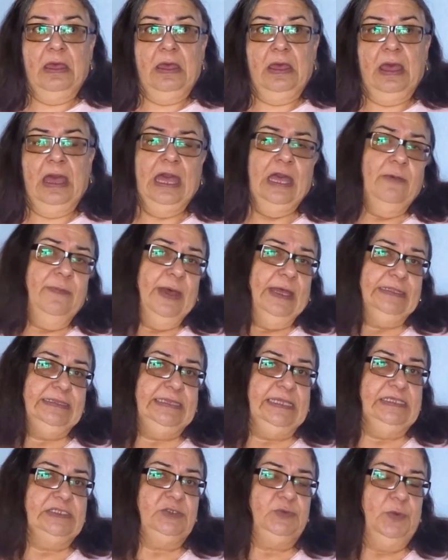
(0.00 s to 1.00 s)
How about
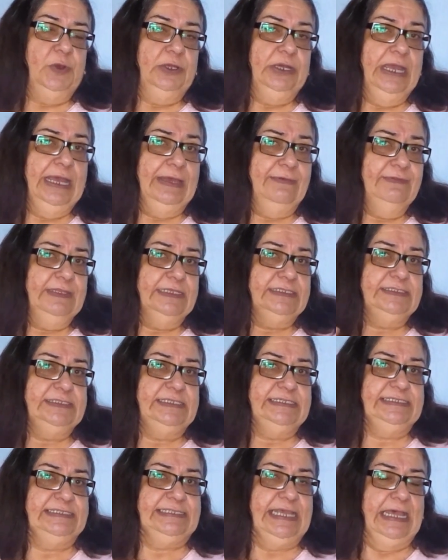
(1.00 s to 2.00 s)
this one? How does
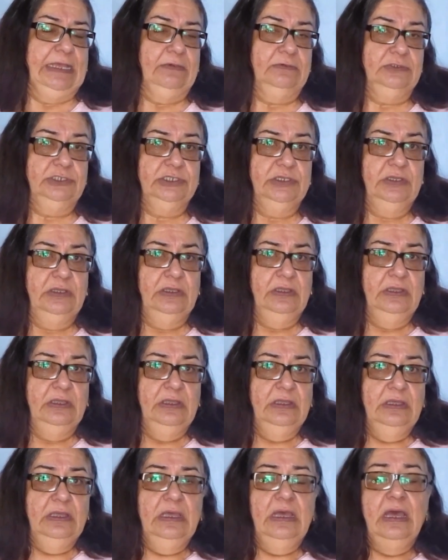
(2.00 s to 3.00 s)
this sound?
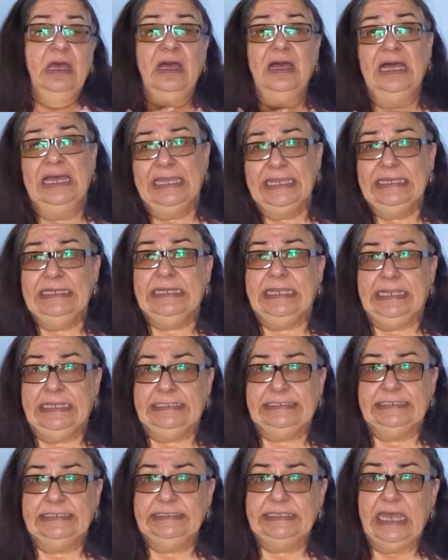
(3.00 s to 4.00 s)
I
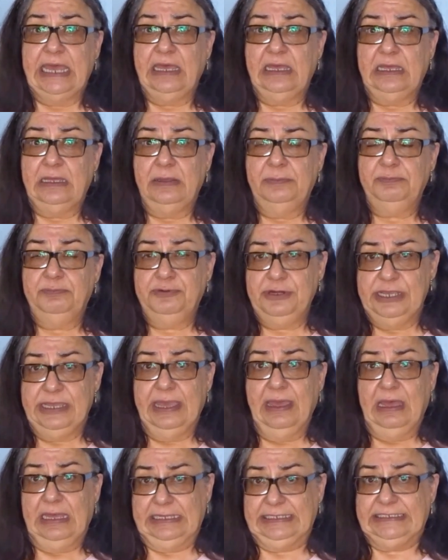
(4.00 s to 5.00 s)
needed a
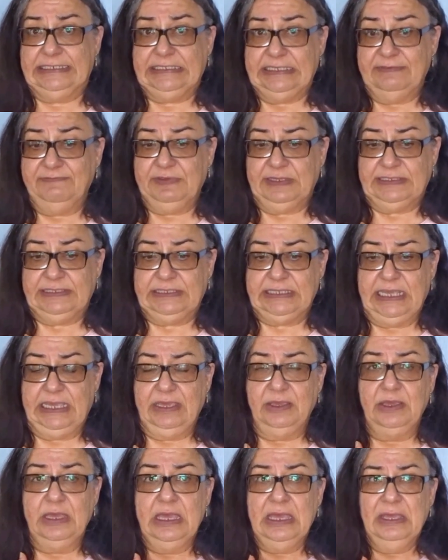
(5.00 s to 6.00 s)

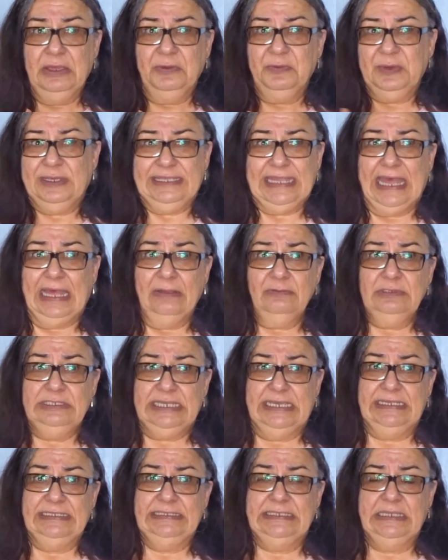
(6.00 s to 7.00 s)
pre-activity. Without
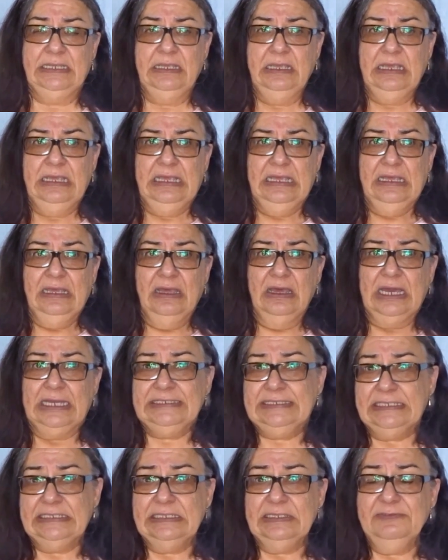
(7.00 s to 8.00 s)
it, I
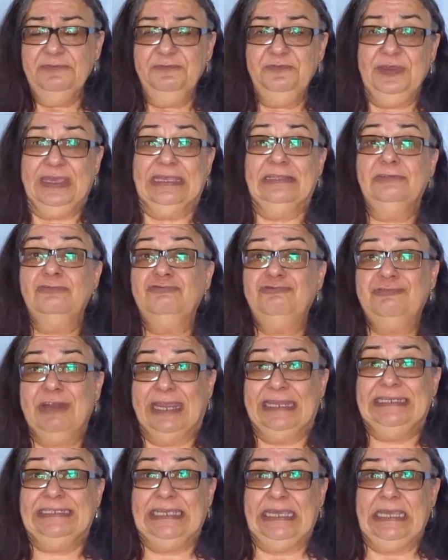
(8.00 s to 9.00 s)
didn't feel
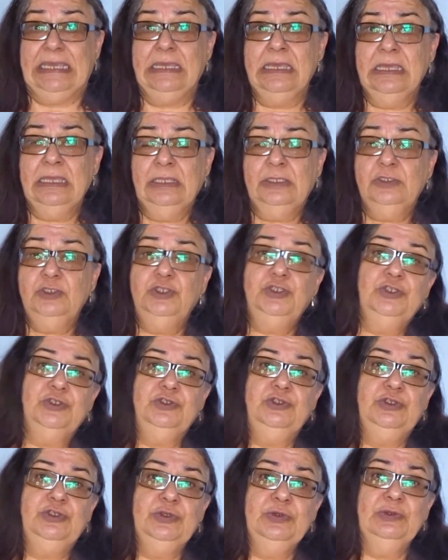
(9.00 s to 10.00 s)
ready to
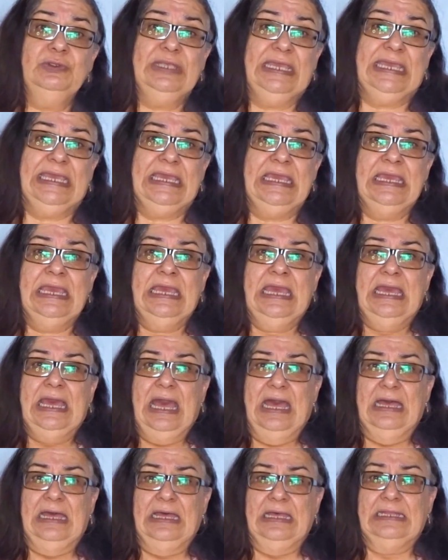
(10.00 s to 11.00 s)
do the
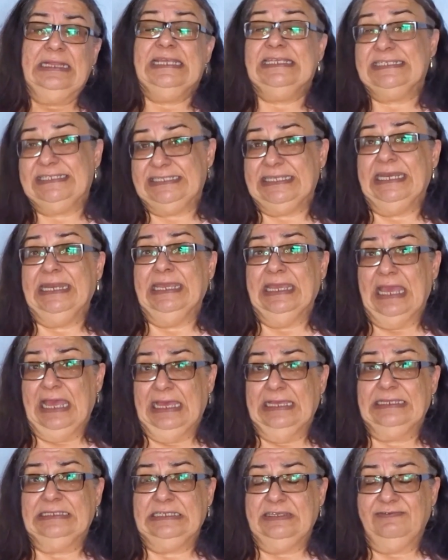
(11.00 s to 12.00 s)
listening
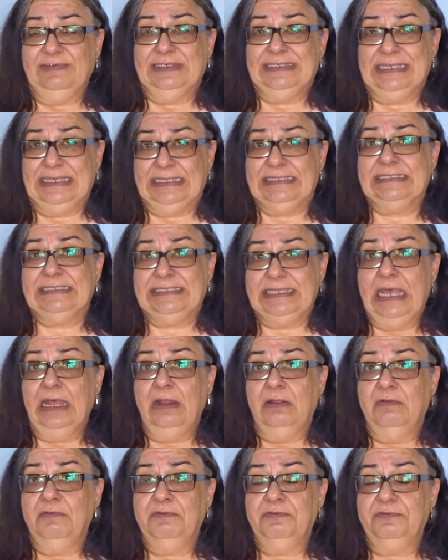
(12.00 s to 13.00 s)
activity
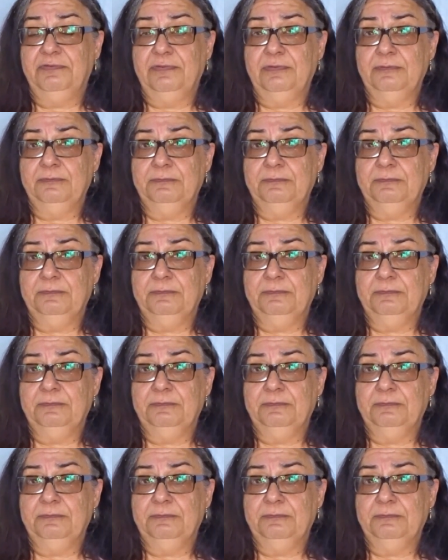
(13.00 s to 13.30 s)
itself.